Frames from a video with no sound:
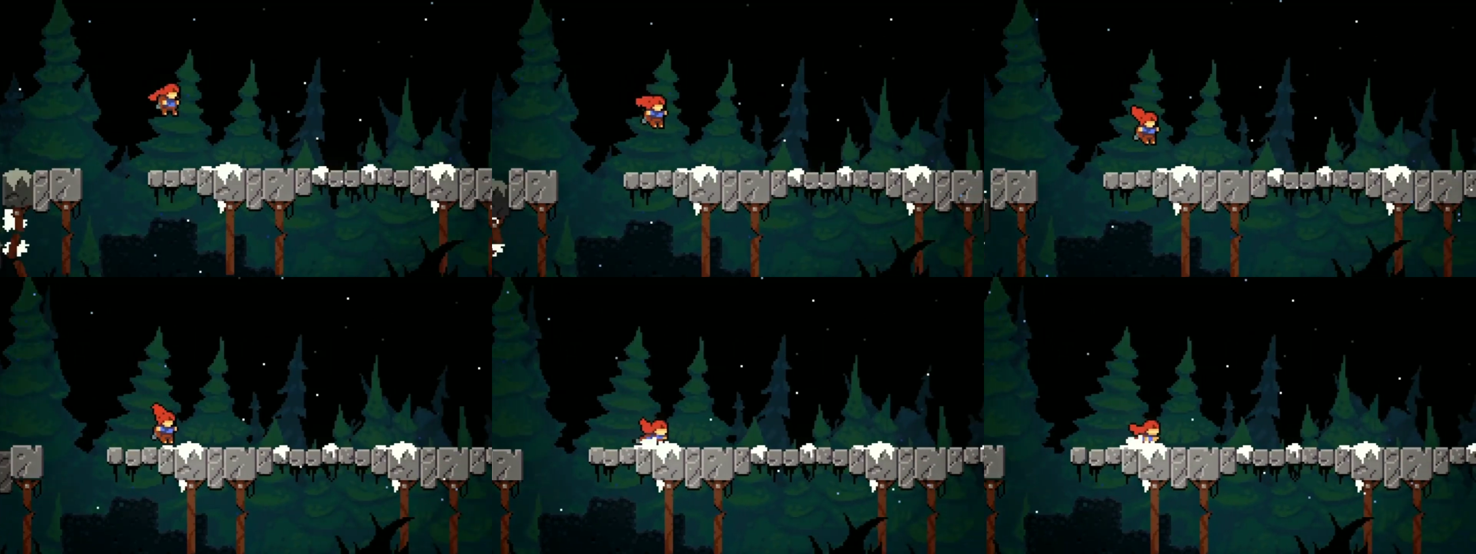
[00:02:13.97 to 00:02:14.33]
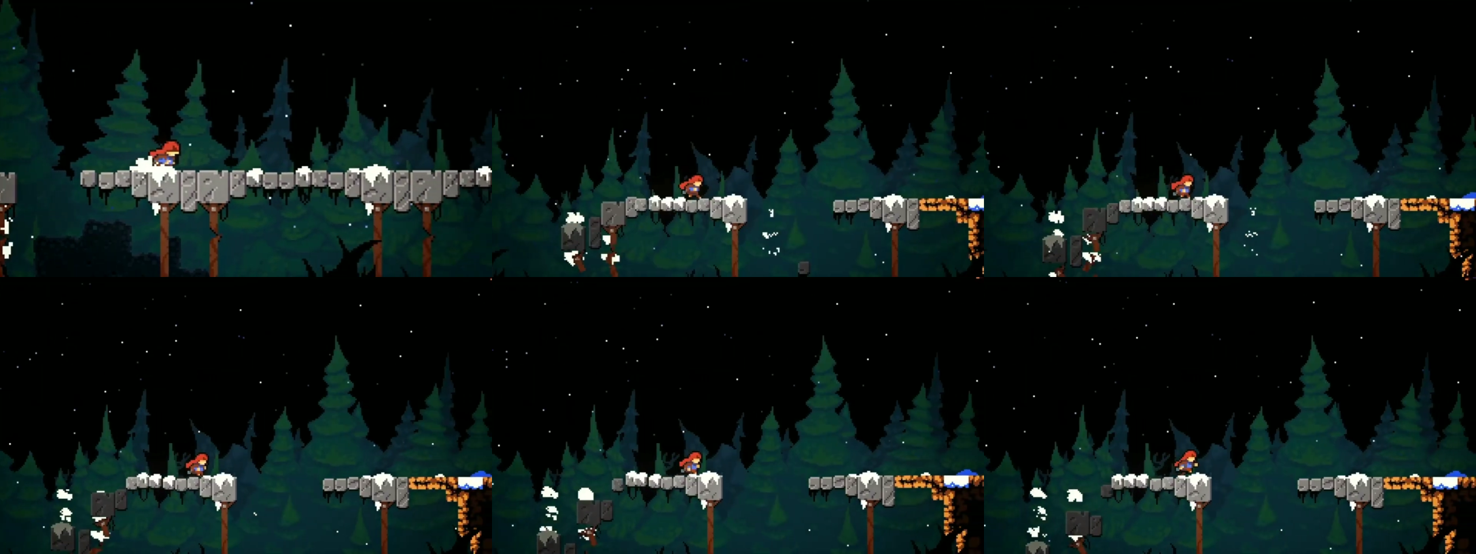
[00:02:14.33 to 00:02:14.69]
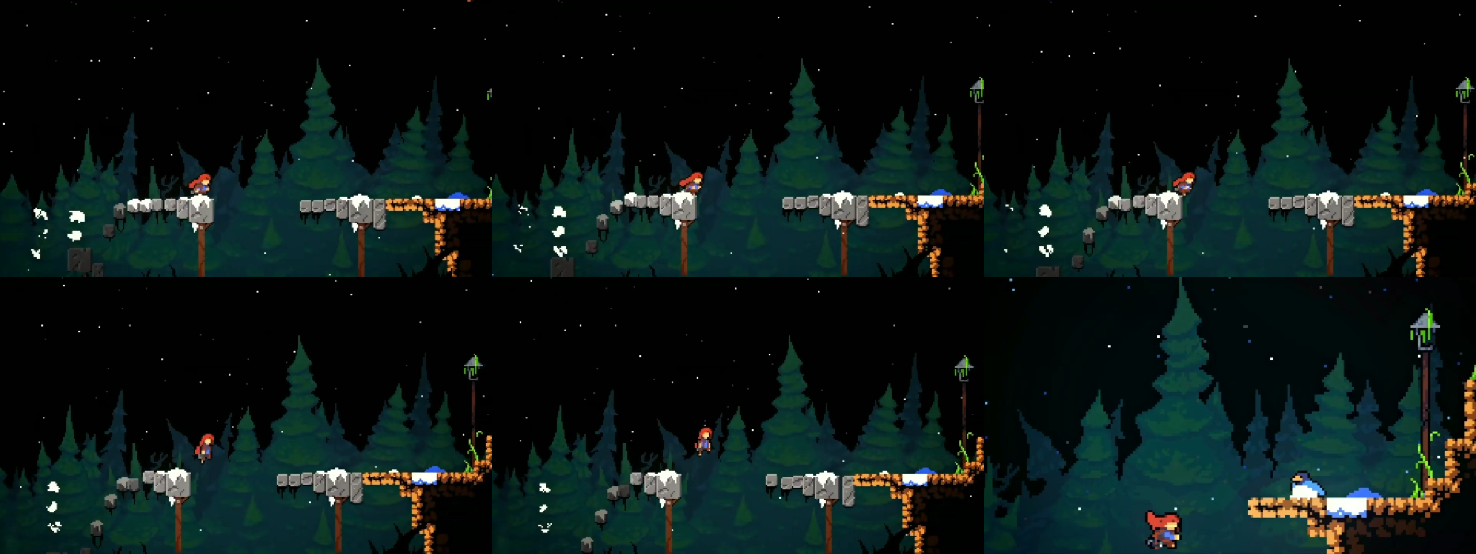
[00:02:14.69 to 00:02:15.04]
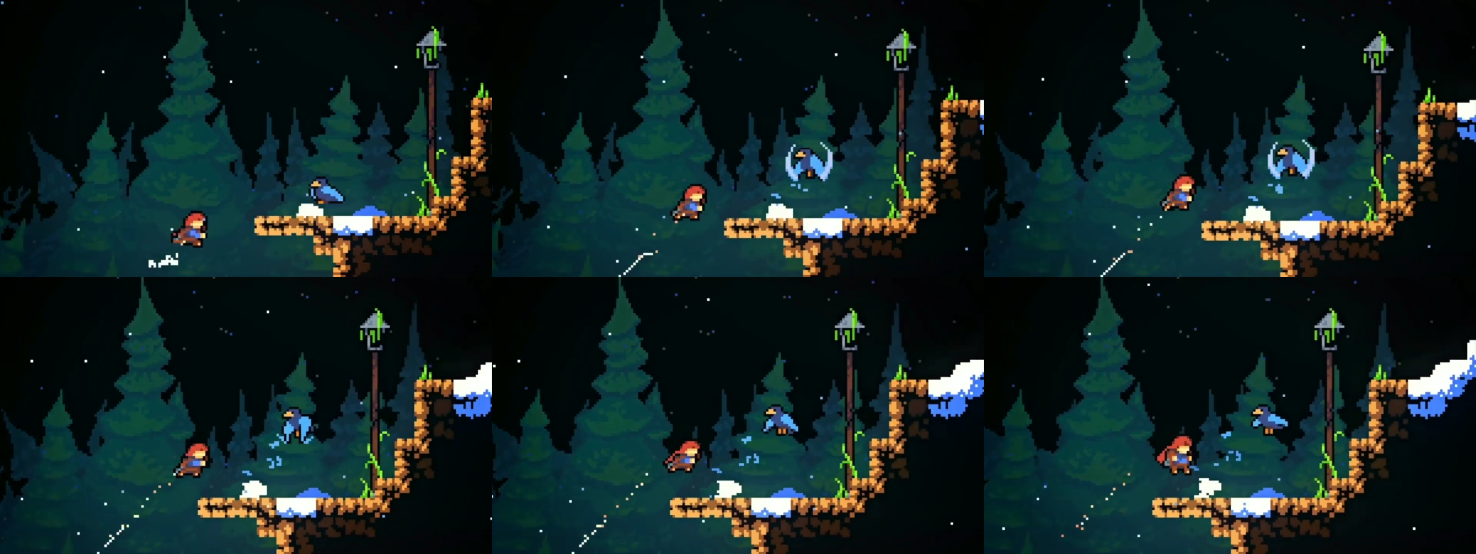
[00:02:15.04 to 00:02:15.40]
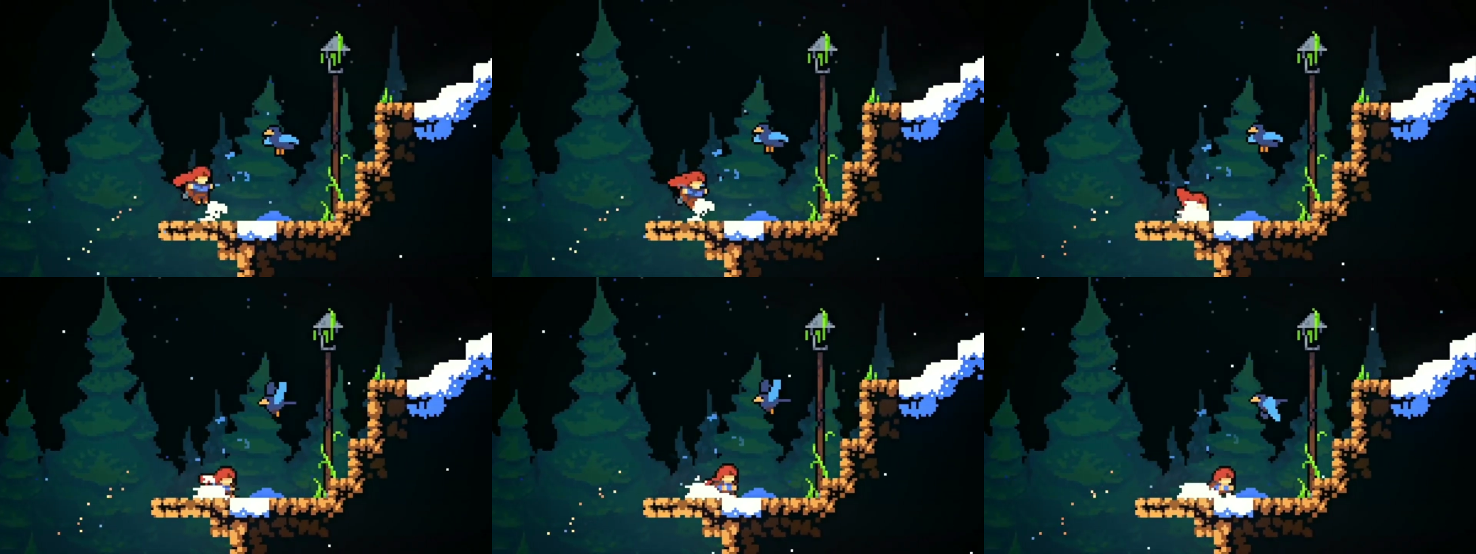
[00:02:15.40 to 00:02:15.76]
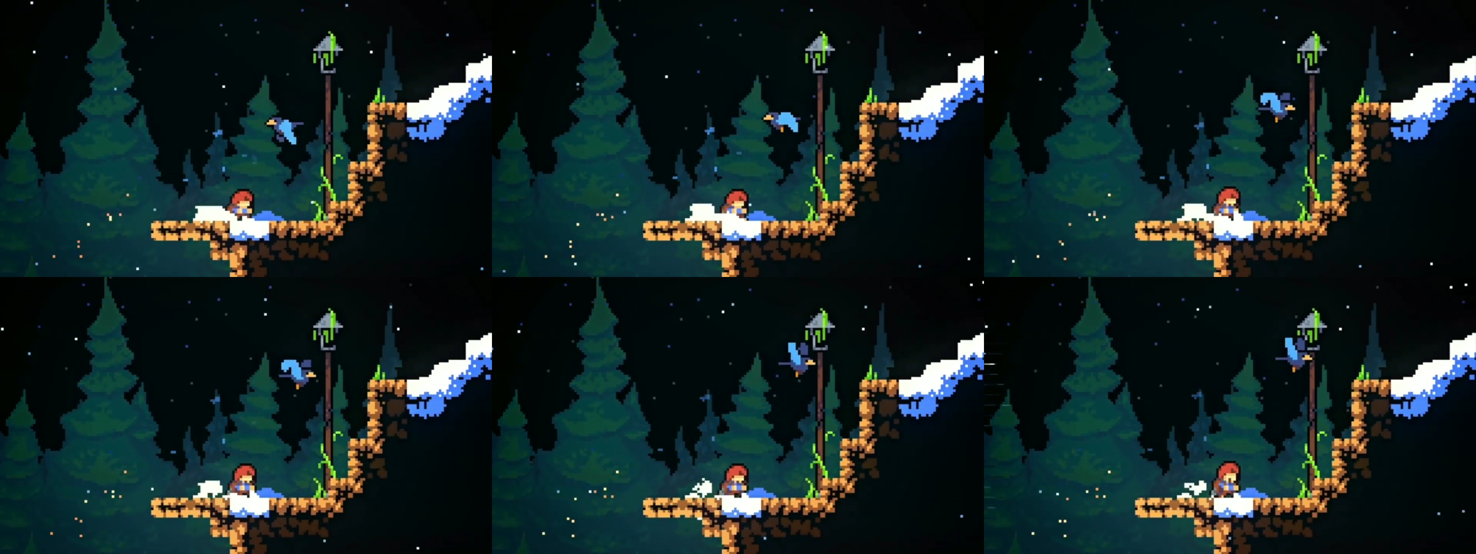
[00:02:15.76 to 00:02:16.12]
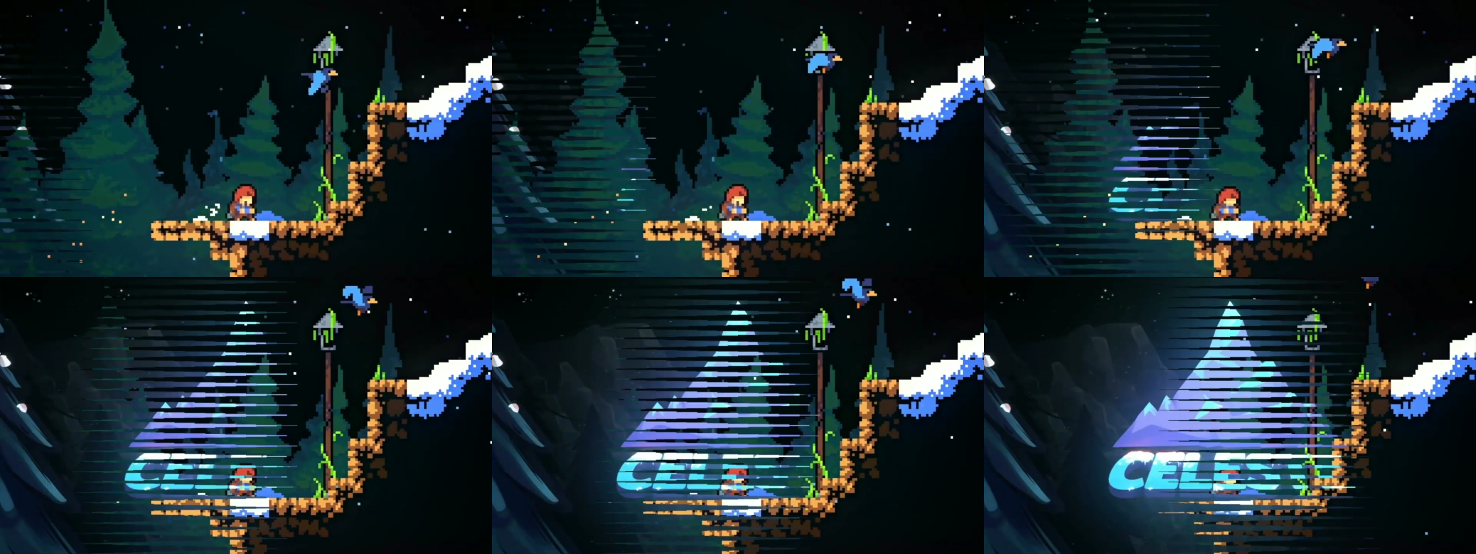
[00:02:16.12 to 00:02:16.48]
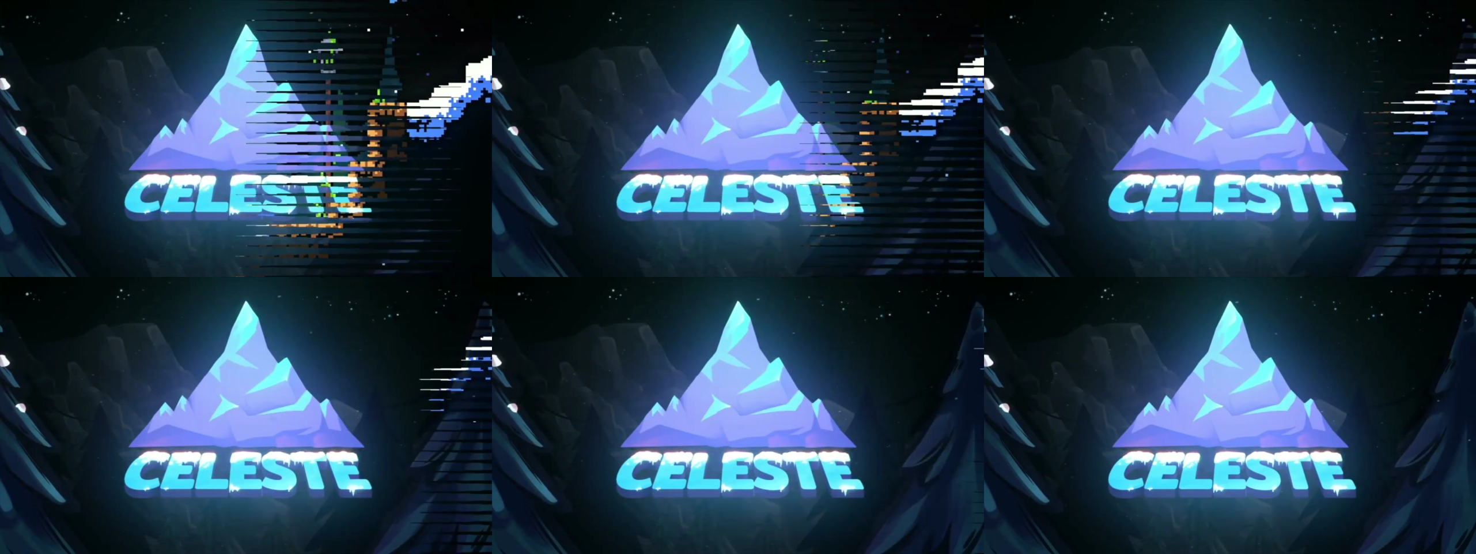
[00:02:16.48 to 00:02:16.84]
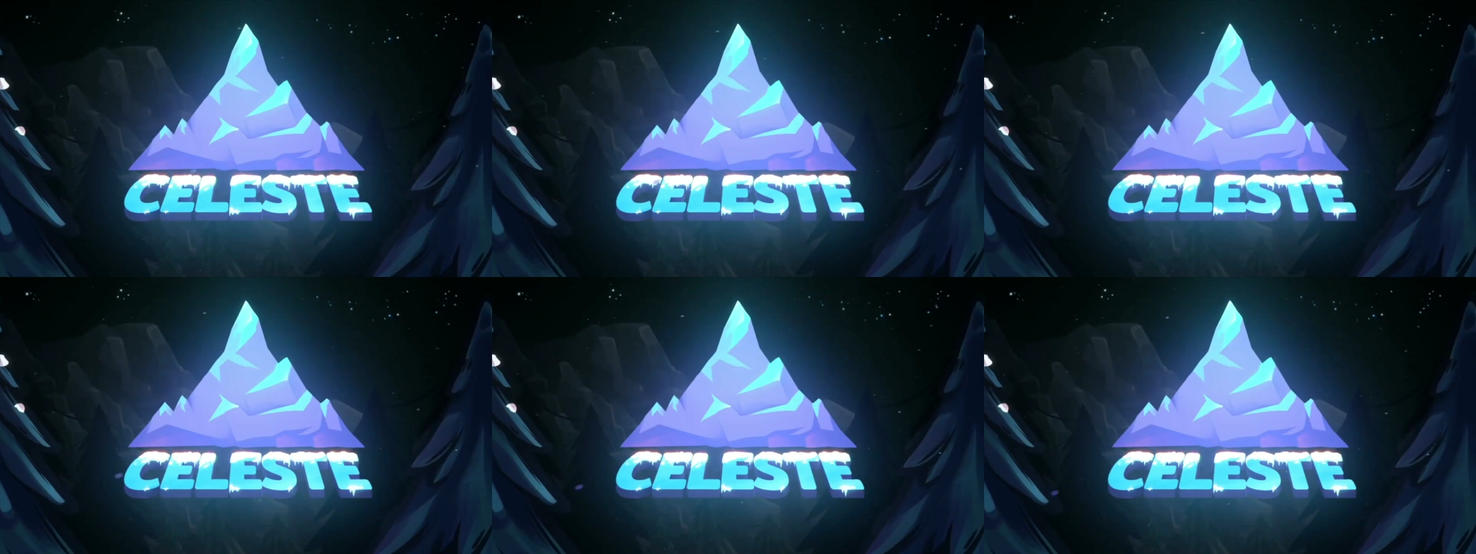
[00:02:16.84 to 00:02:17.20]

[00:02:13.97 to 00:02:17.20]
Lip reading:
No face is visible, so there are no lips to read.